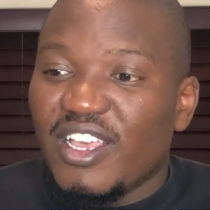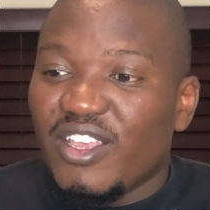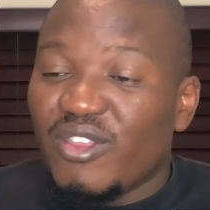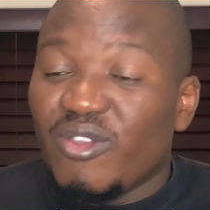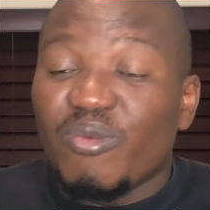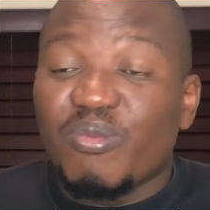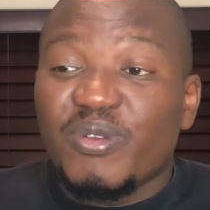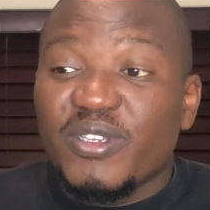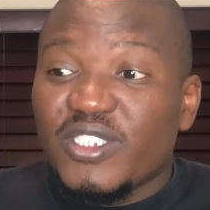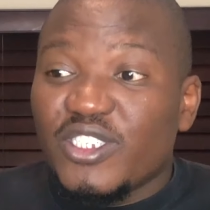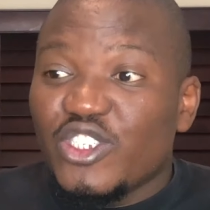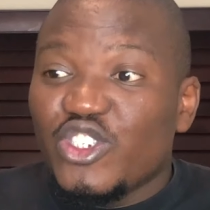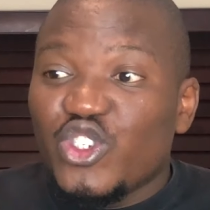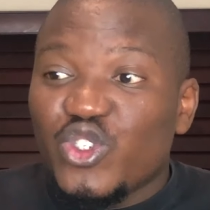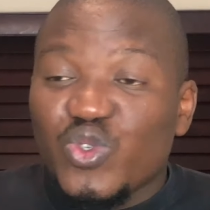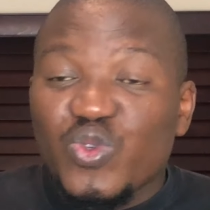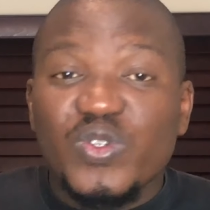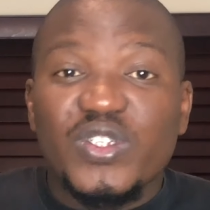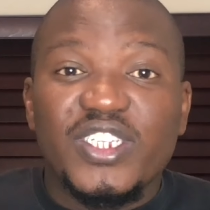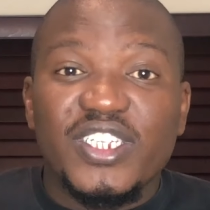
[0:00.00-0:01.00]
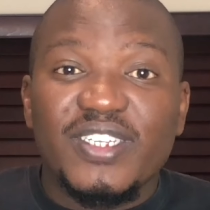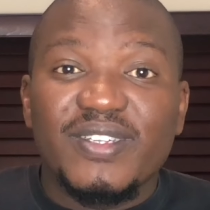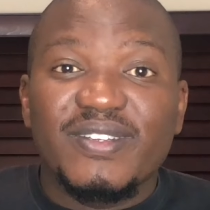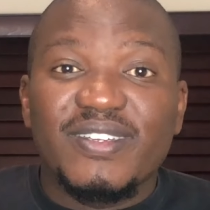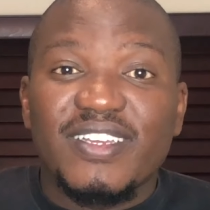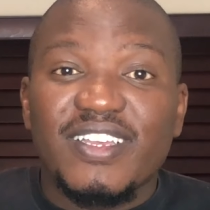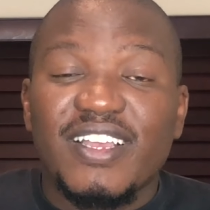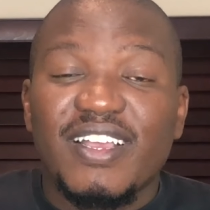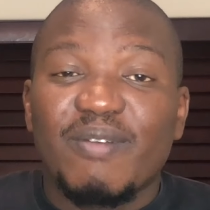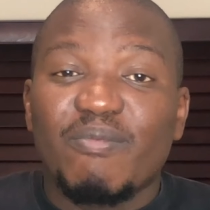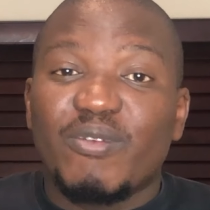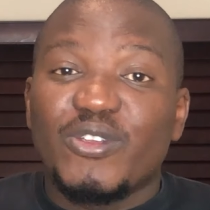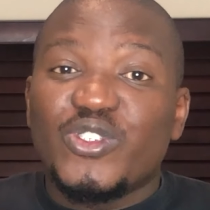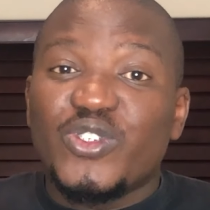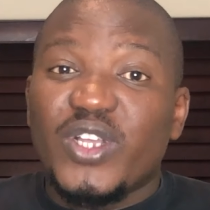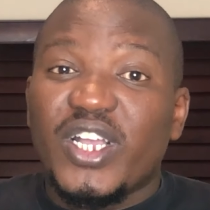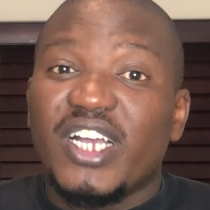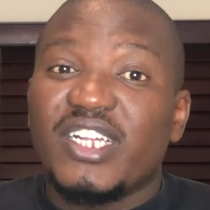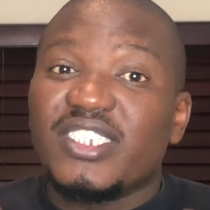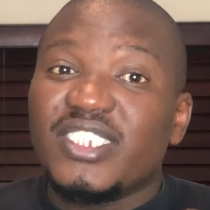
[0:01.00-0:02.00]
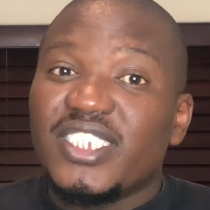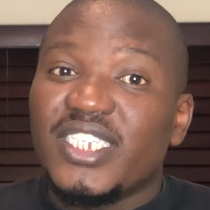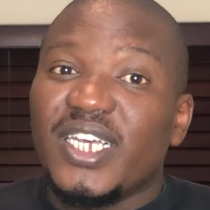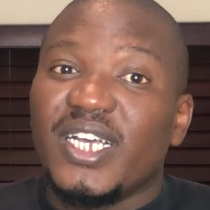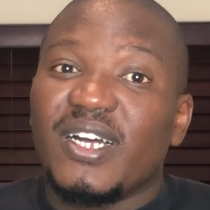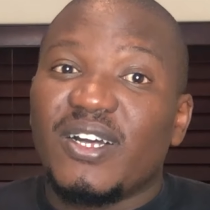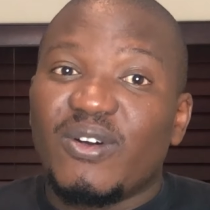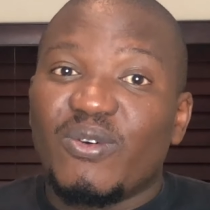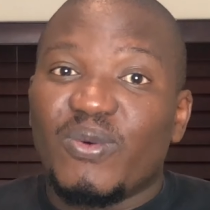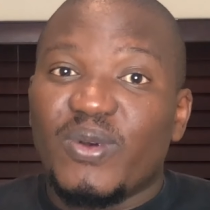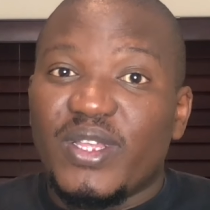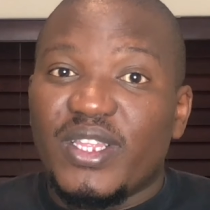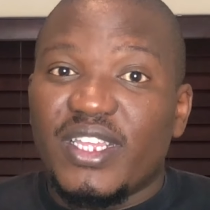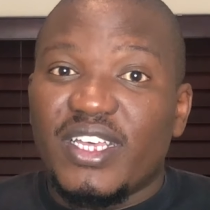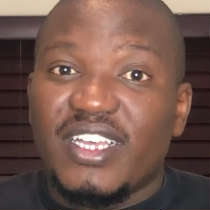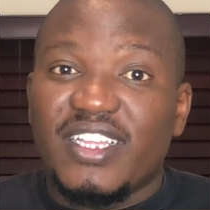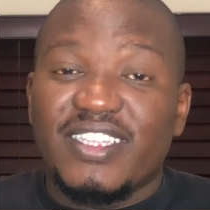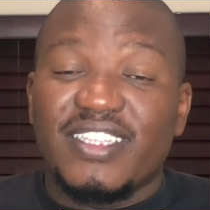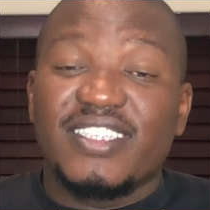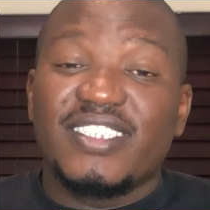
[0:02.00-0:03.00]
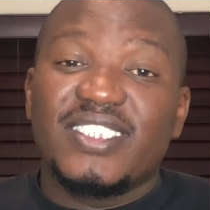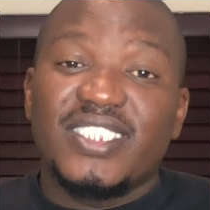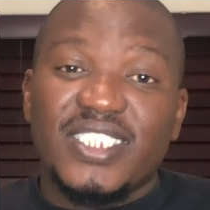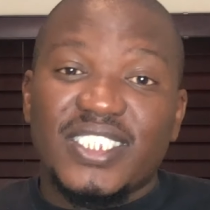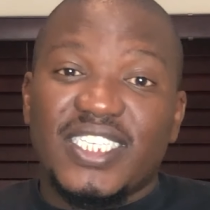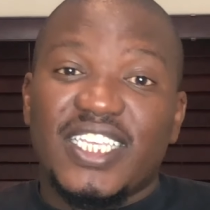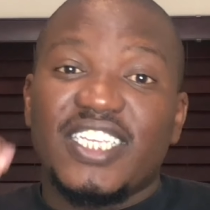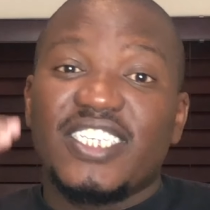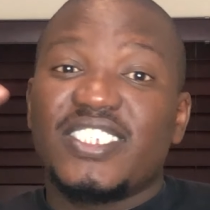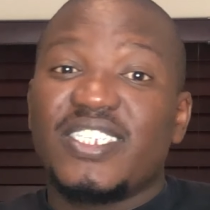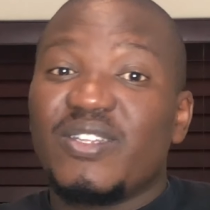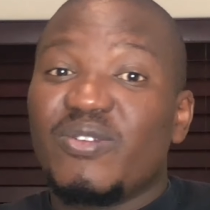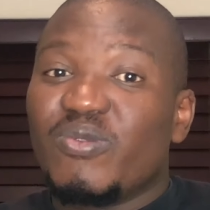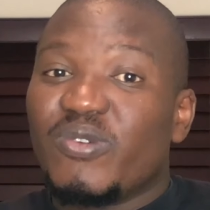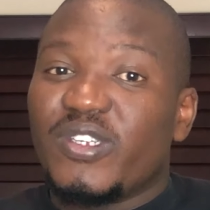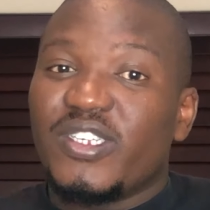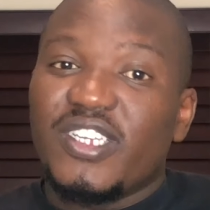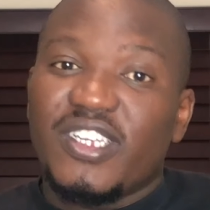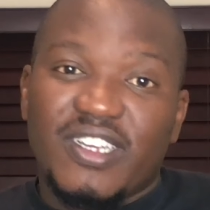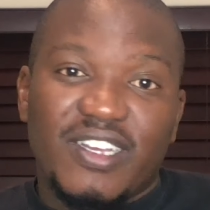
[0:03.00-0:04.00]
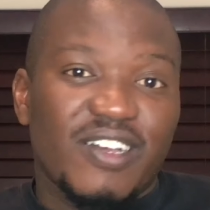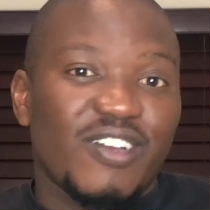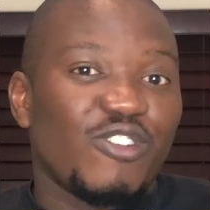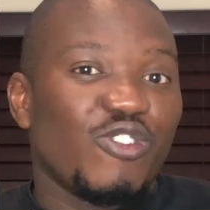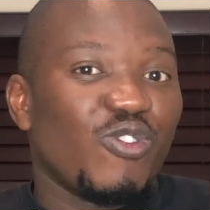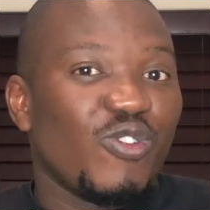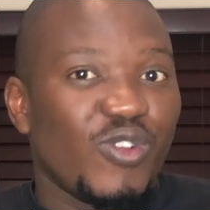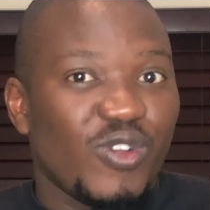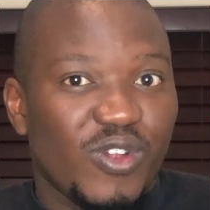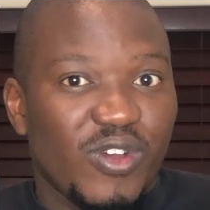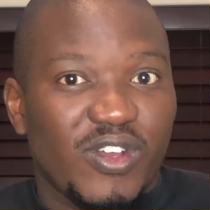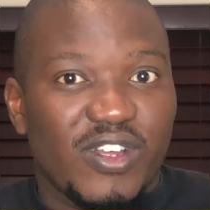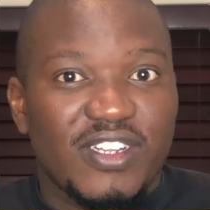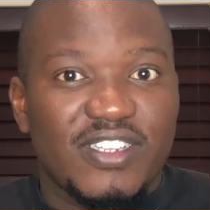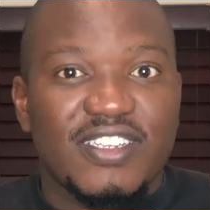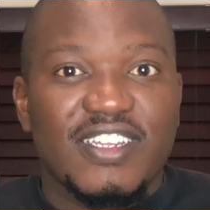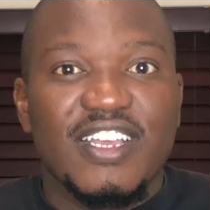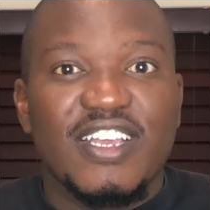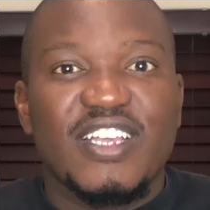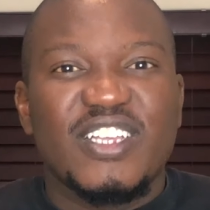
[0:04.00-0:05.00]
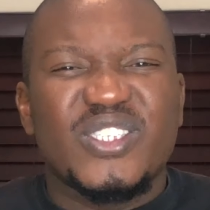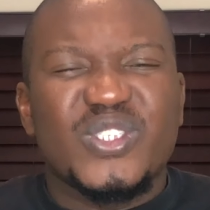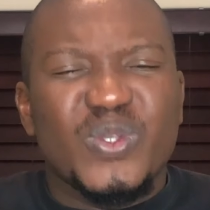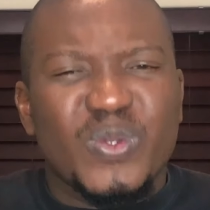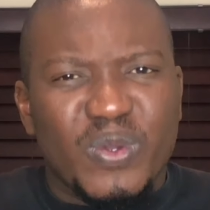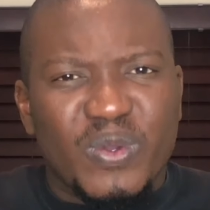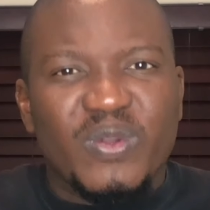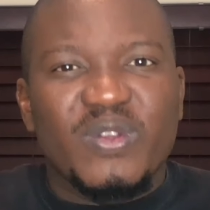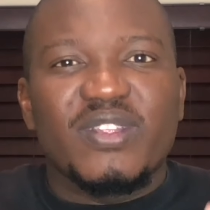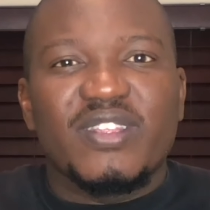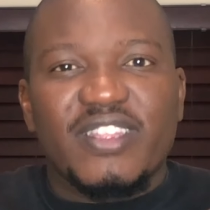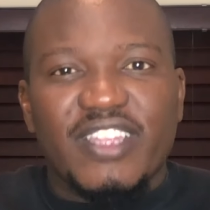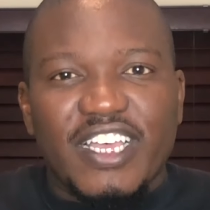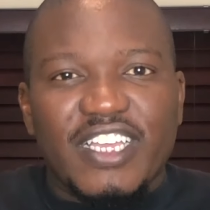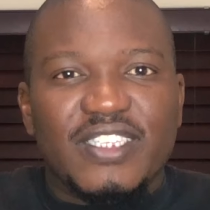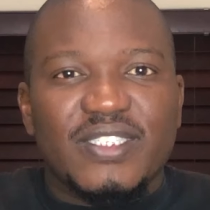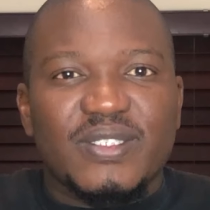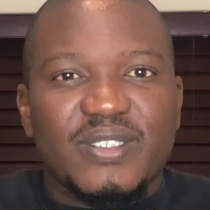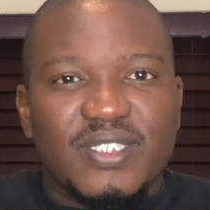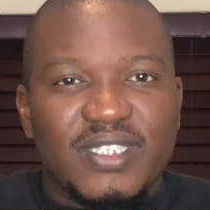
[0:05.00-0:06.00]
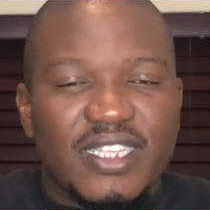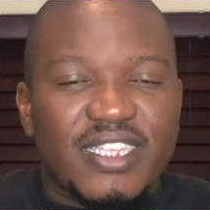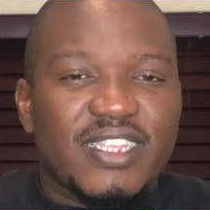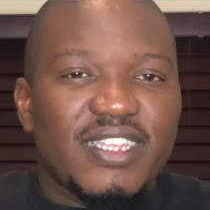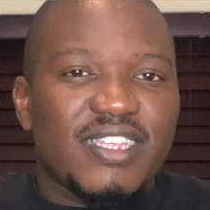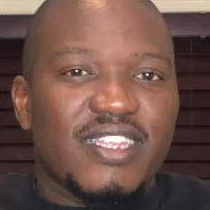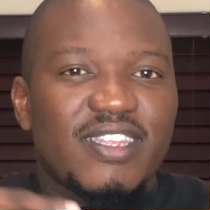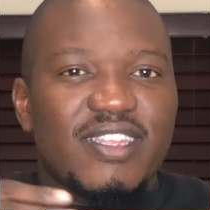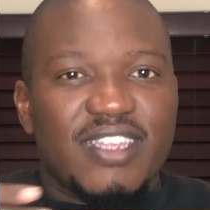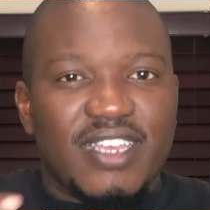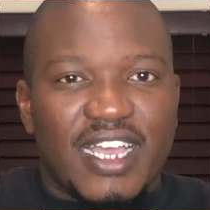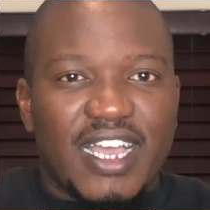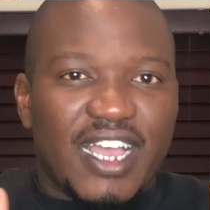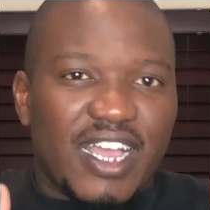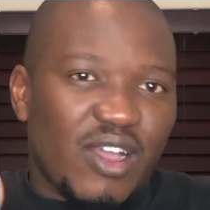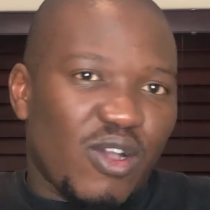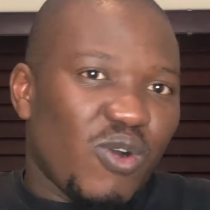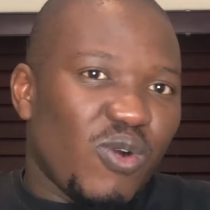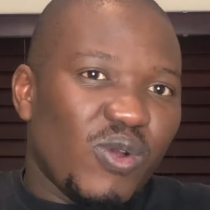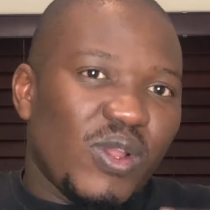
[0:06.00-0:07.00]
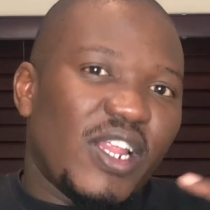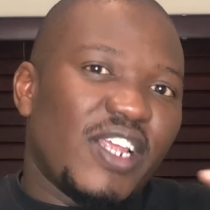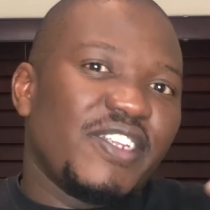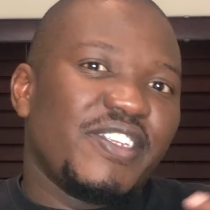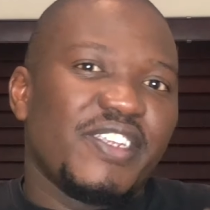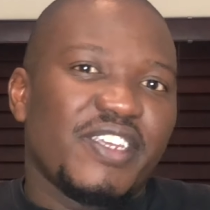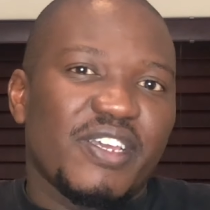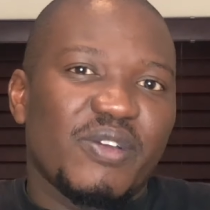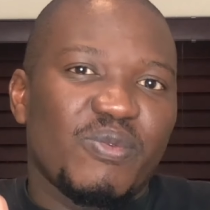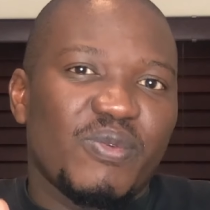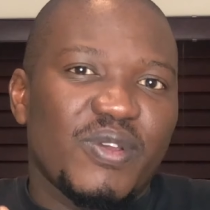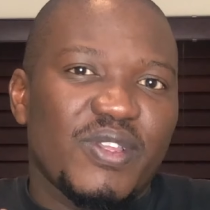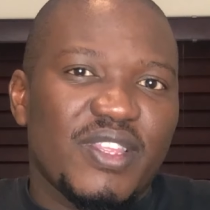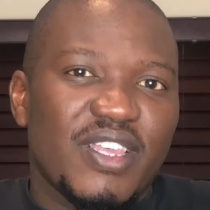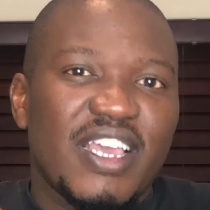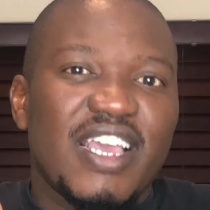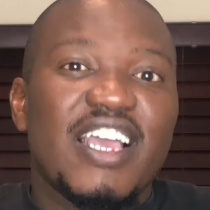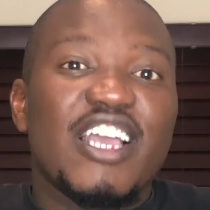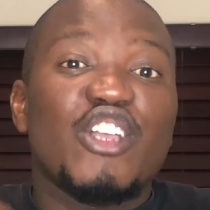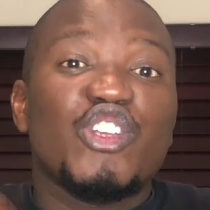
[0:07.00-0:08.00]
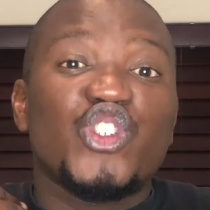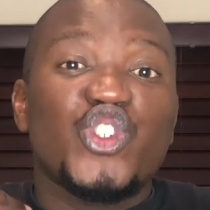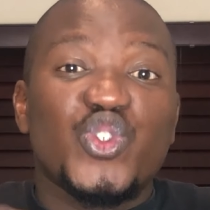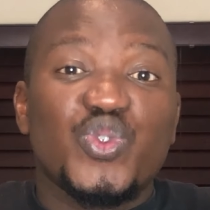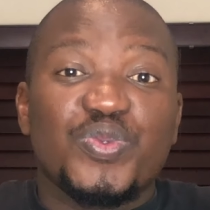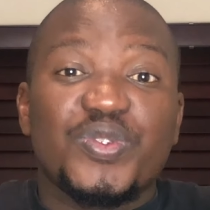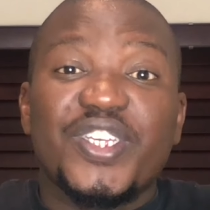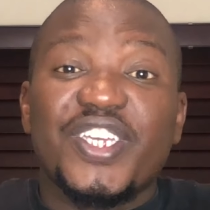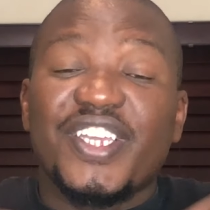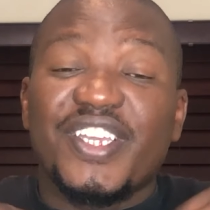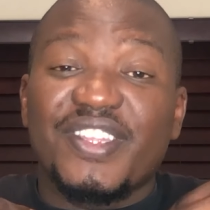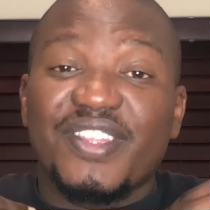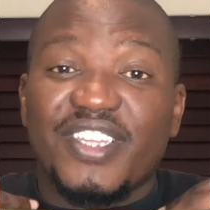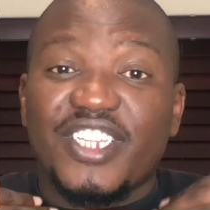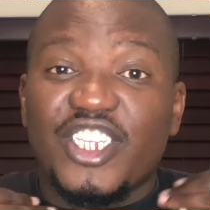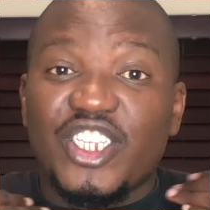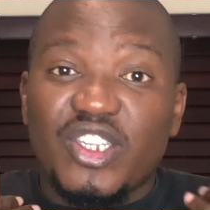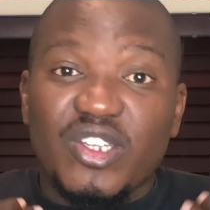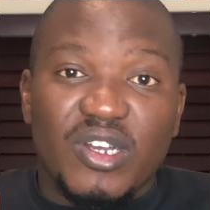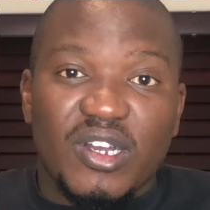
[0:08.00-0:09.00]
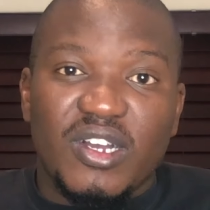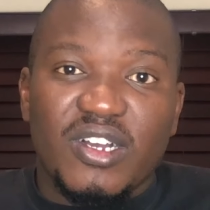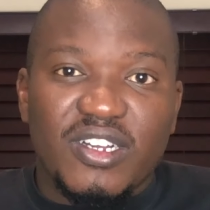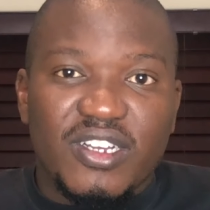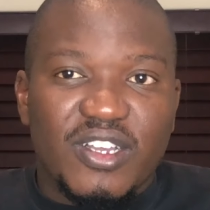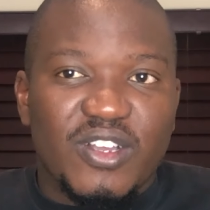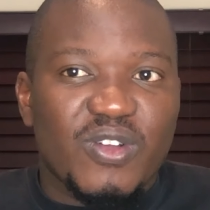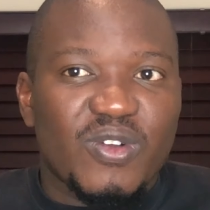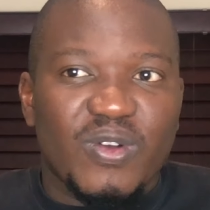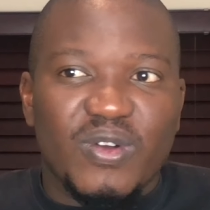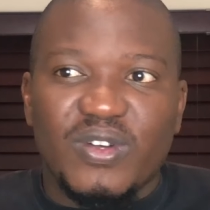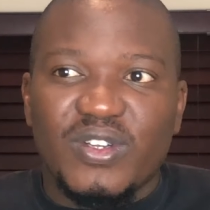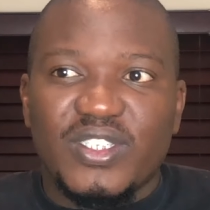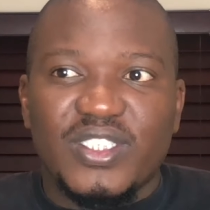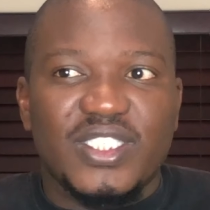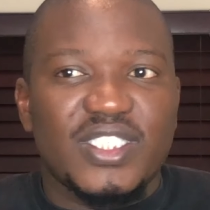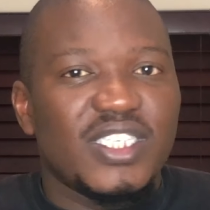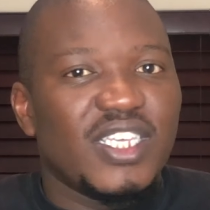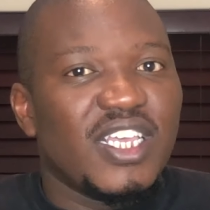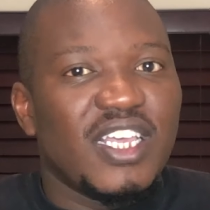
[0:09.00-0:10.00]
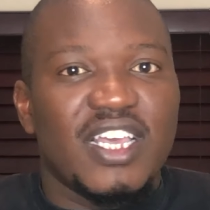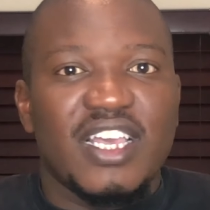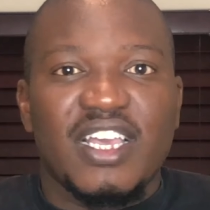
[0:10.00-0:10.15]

you're busy shooting but you can't tell whether this is actually working out or not. So that's the whole idea with shooting in the dark, cause